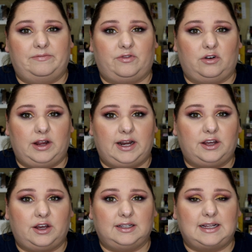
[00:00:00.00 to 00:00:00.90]
For
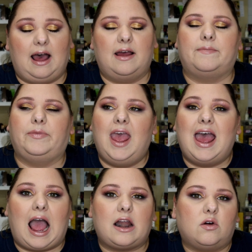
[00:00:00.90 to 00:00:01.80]
any good,
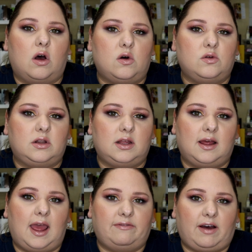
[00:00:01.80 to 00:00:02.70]
I don't own
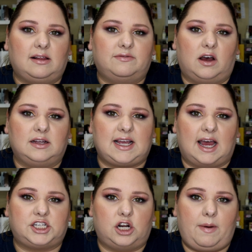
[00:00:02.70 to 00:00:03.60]
a Violet Voss
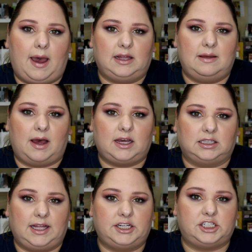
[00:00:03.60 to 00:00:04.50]
eyeshadow palette in my
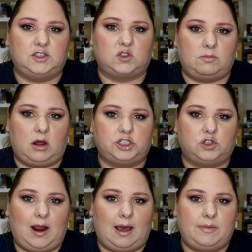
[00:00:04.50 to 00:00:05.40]
collection, so I'm not
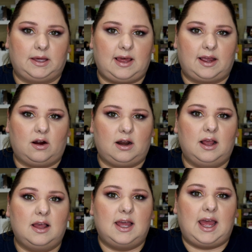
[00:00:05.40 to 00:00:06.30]
sure how big they are.
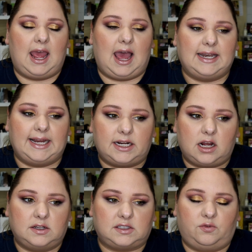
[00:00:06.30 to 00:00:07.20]
I need to
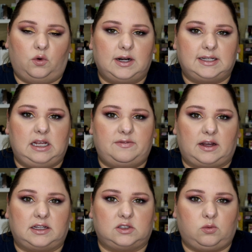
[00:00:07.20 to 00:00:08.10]
go to Sephora to see if
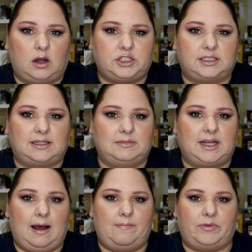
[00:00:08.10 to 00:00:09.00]
I can swatch it
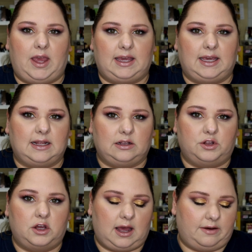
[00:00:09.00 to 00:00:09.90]
sometime and get a
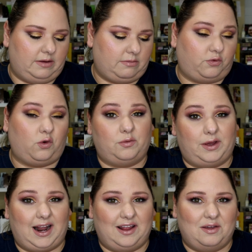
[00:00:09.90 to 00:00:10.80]
look of it before
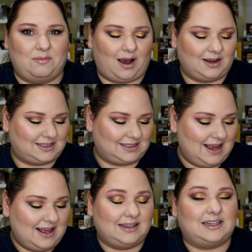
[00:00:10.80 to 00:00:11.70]
we get it in the box.
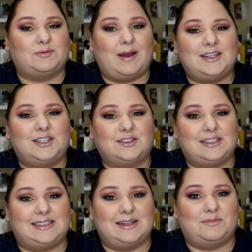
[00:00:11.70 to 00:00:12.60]
Because waiting until
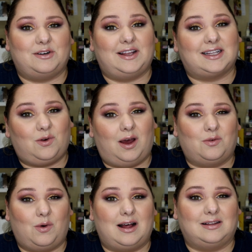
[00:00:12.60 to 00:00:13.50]
December, that's quite
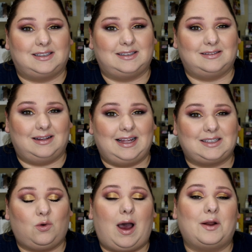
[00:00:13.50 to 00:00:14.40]

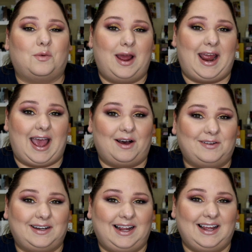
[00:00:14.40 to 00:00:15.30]
a way
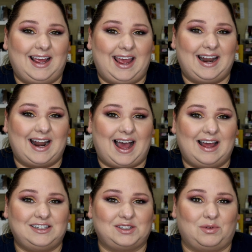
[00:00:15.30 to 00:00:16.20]
out, and
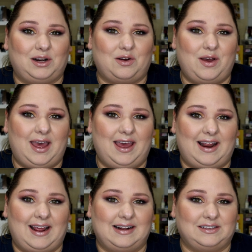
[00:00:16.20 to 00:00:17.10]
I just want to go ahead
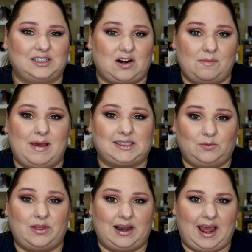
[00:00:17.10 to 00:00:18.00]
and start
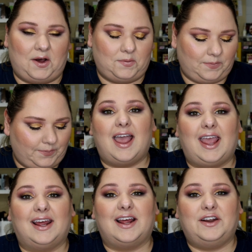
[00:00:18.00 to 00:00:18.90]
messing with it now.
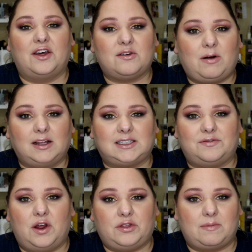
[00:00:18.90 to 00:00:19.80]
And another
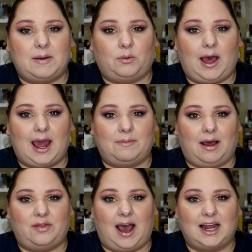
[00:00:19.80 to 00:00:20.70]
positive note that people had
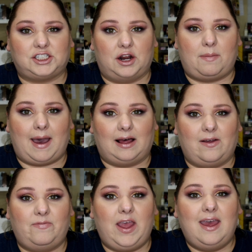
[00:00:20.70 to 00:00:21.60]
about the eyeshadow
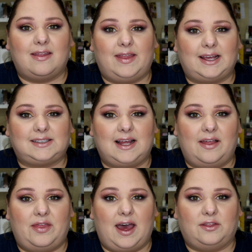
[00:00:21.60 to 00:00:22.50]
palette, they
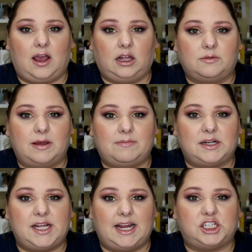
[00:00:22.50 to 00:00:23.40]
said that the color
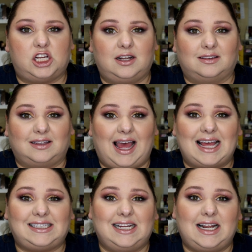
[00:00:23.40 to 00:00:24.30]
pigmentation
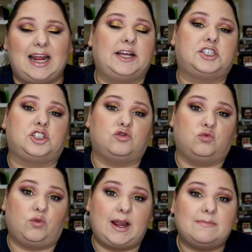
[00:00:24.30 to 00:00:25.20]
lasted an
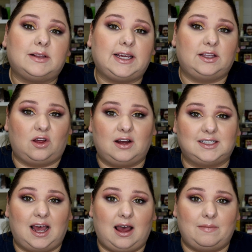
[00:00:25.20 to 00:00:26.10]
extremely long
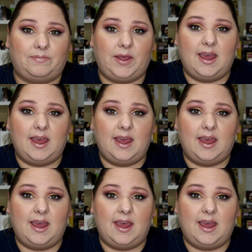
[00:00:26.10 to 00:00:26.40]
time.